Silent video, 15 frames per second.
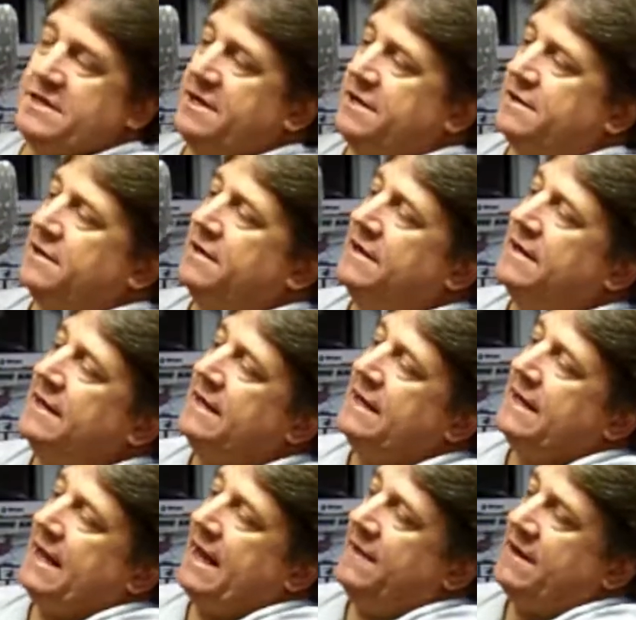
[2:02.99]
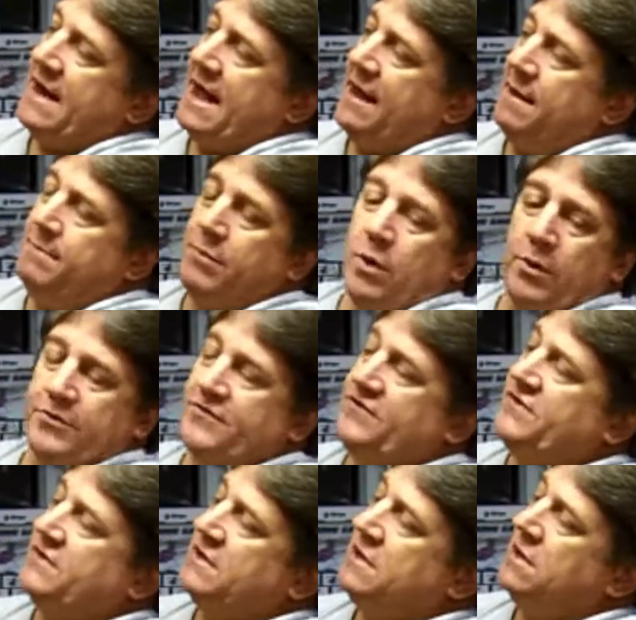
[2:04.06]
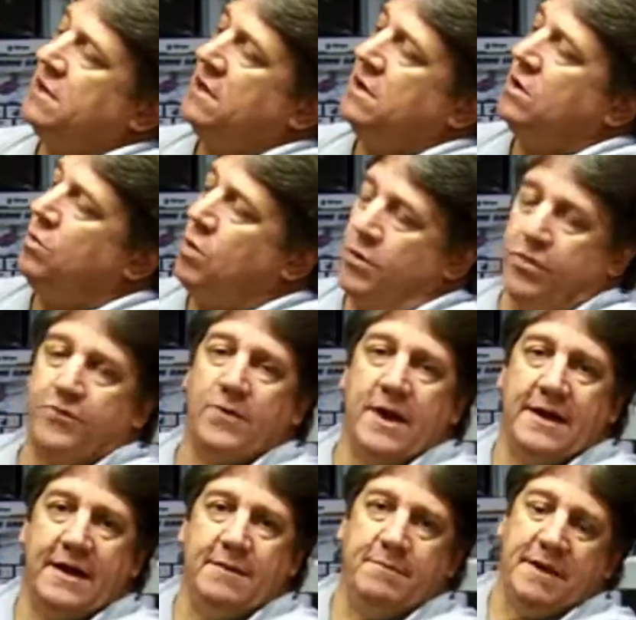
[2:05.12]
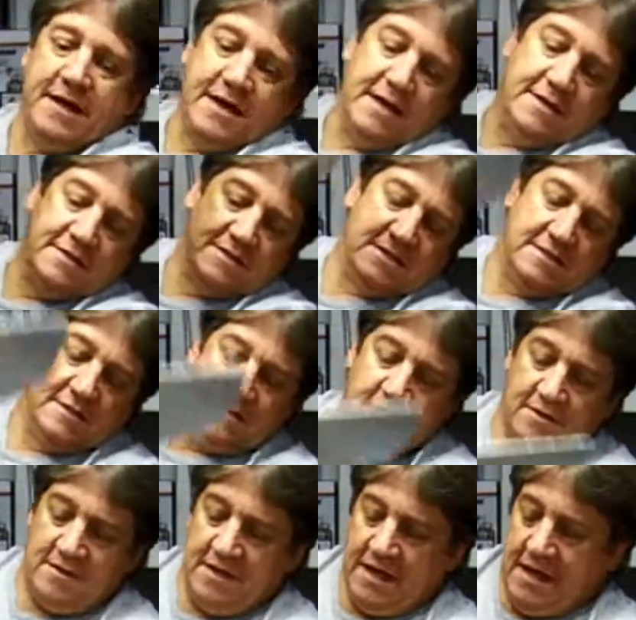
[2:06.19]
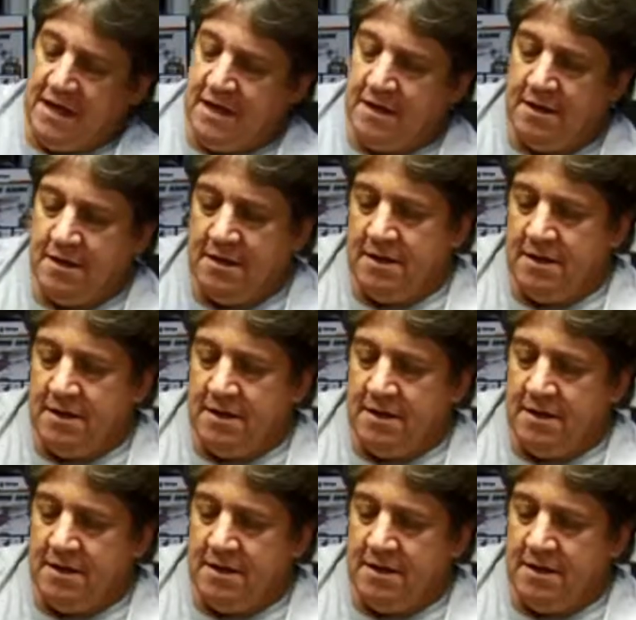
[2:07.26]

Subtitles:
here. And the nylon bolts won't thread in because the